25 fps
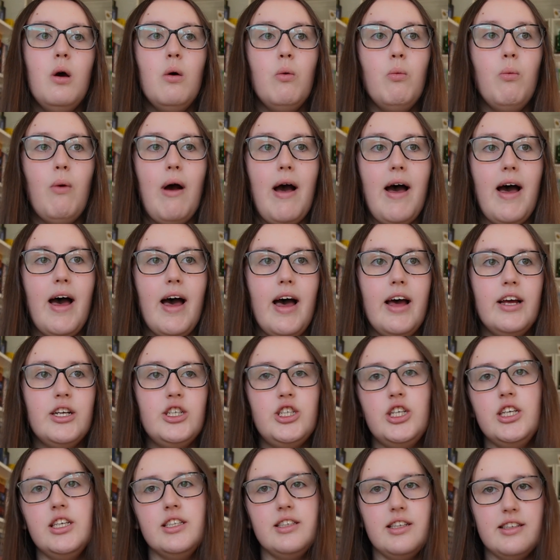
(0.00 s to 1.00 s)
where
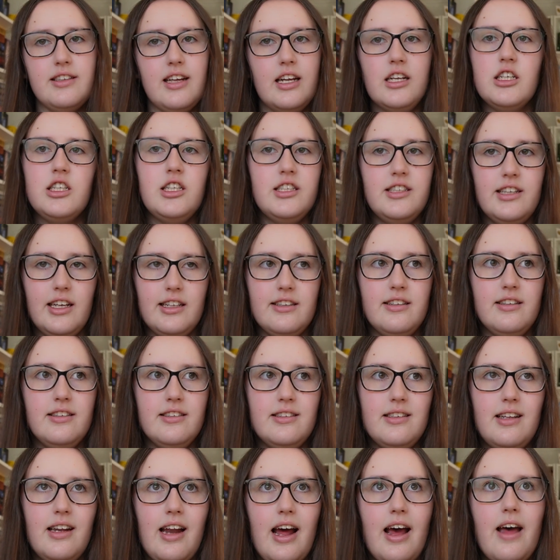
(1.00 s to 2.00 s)
she is essentially
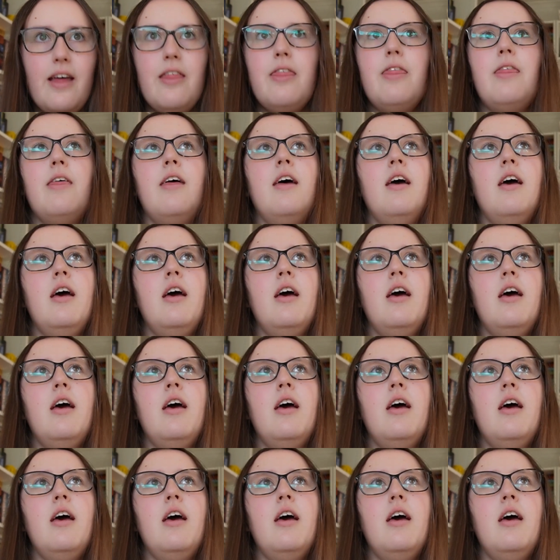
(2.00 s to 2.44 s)
sentenced to death.